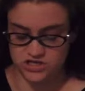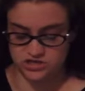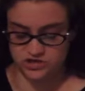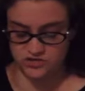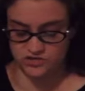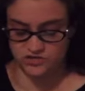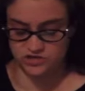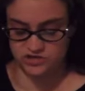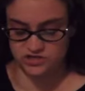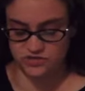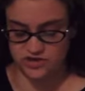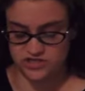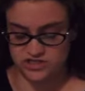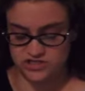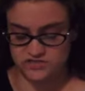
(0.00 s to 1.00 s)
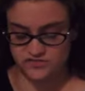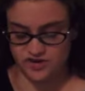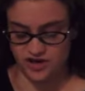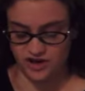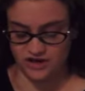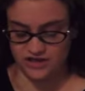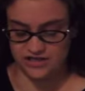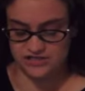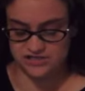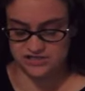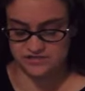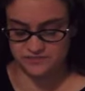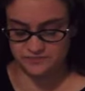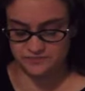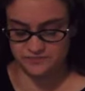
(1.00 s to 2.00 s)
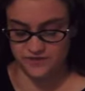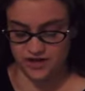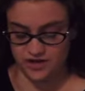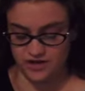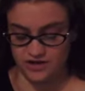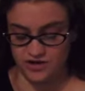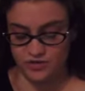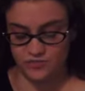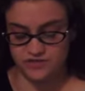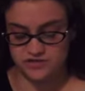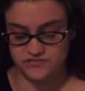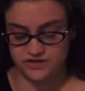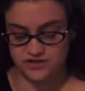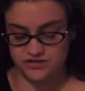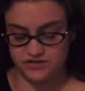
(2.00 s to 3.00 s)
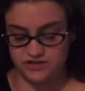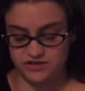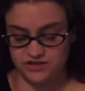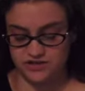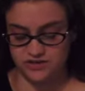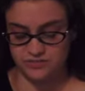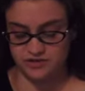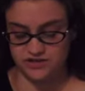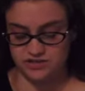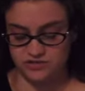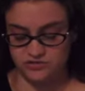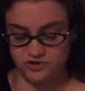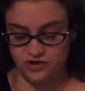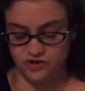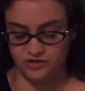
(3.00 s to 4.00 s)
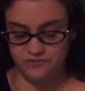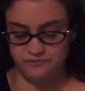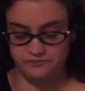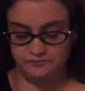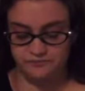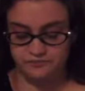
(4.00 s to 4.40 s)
So those are the questions for August. Uh, I hope this video didn't end up being too long